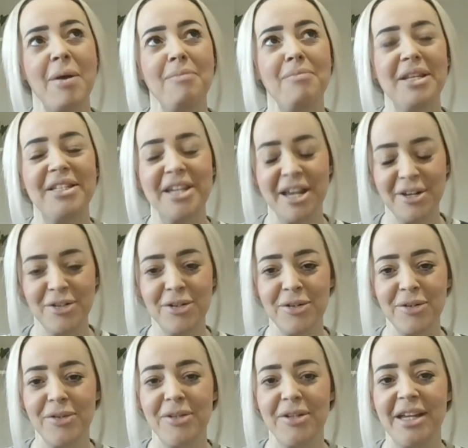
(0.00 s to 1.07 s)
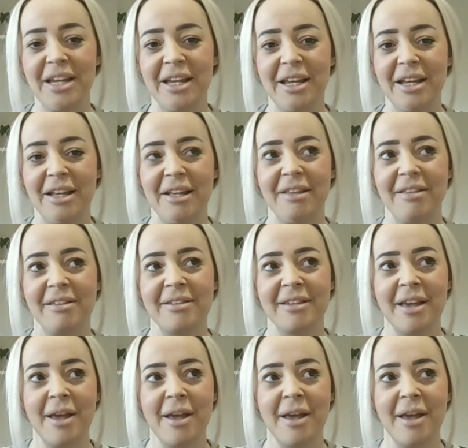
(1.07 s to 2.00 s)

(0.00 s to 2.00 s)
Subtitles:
potential is